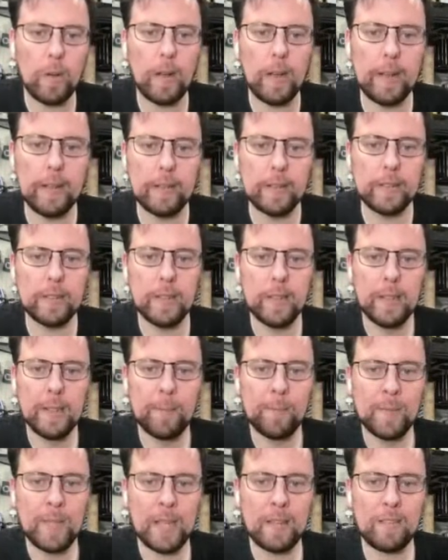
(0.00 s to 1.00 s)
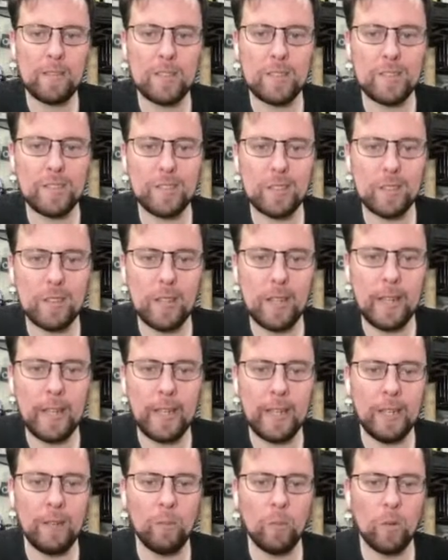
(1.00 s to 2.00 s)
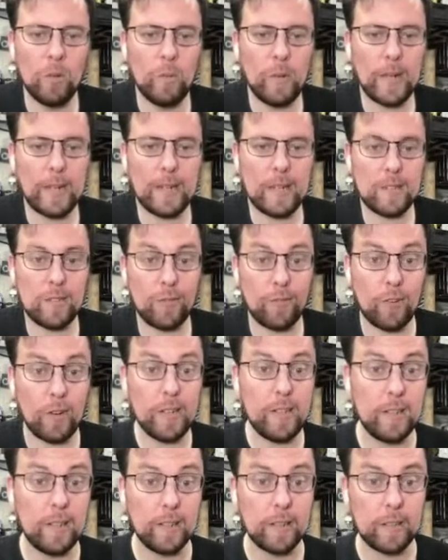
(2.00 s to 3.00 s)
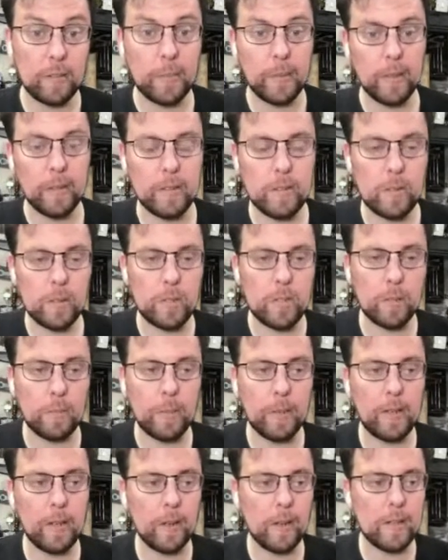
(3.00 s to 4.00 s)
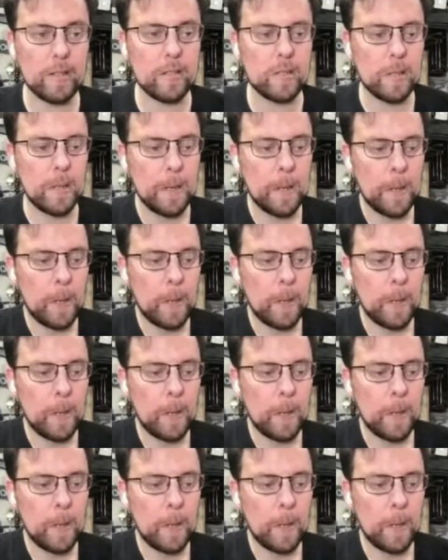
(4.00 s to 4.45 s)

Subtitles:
and it's in one way that's frightening, to be honest with you, because